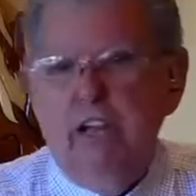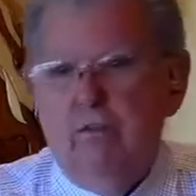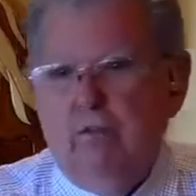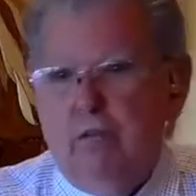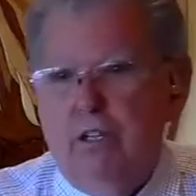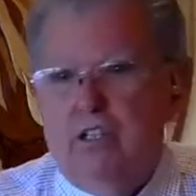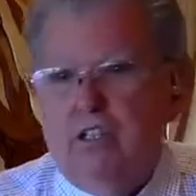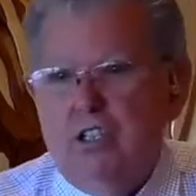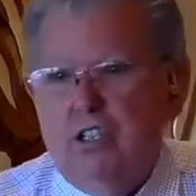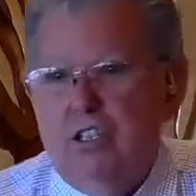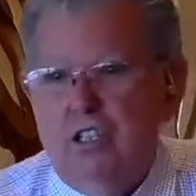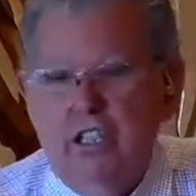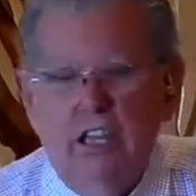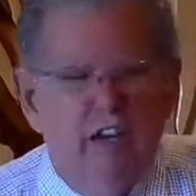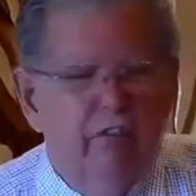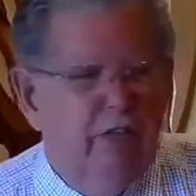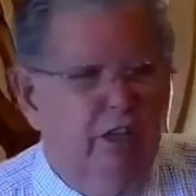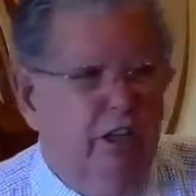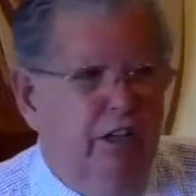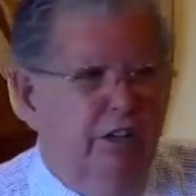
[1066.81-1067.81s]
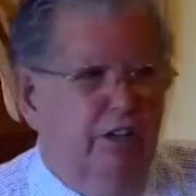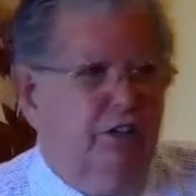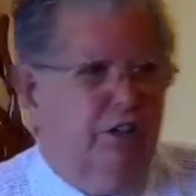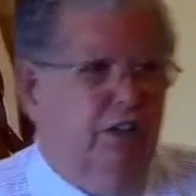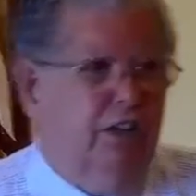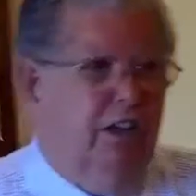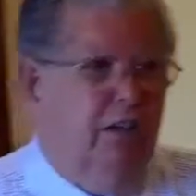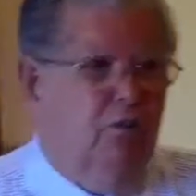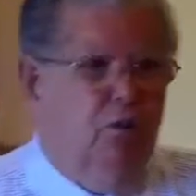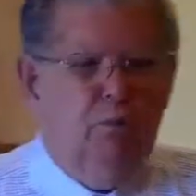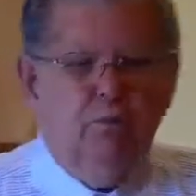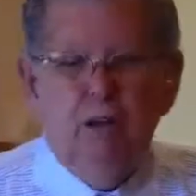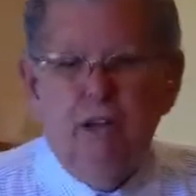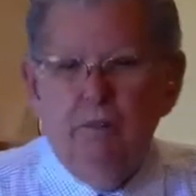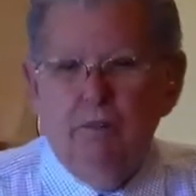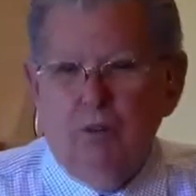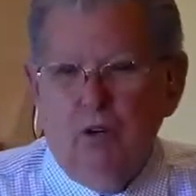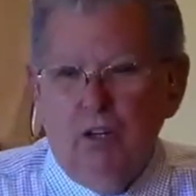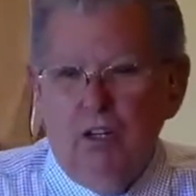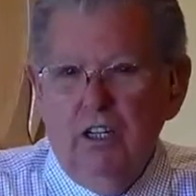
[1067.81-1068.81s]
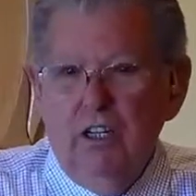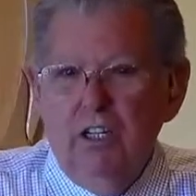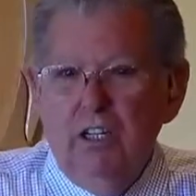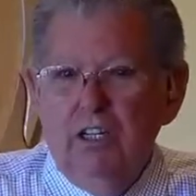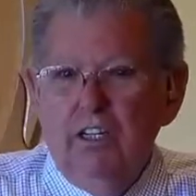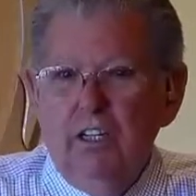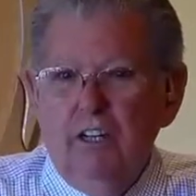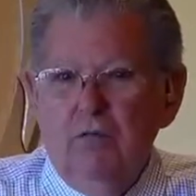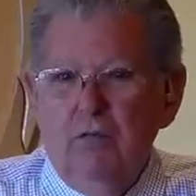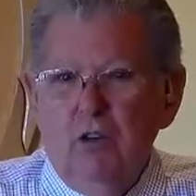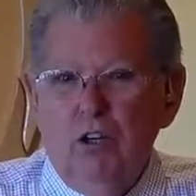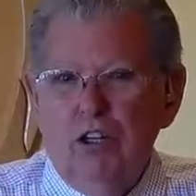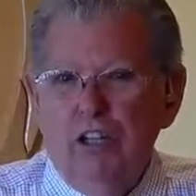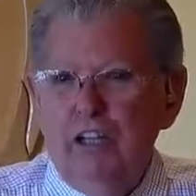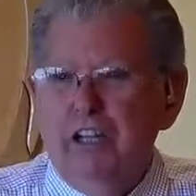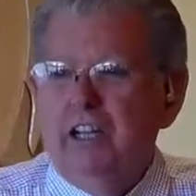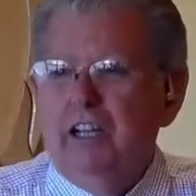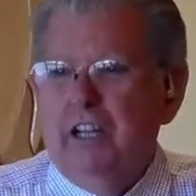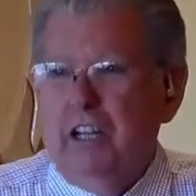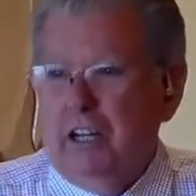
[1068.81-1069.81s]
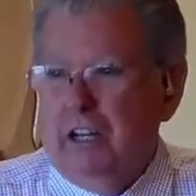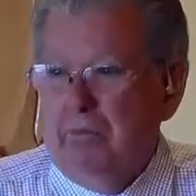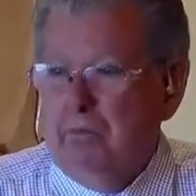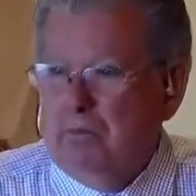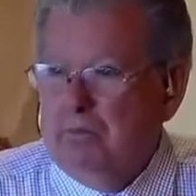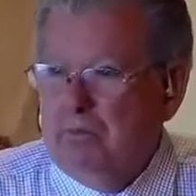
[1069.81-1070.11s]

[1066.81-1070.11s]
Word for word: we see the evidence that there were people that wanted to kill him.